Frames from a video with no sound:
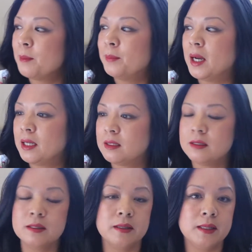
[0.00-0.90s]
But
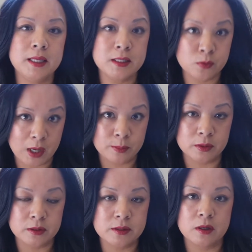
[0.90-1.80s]
these
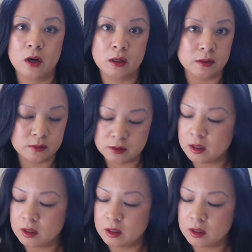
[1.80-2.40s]
wrappers are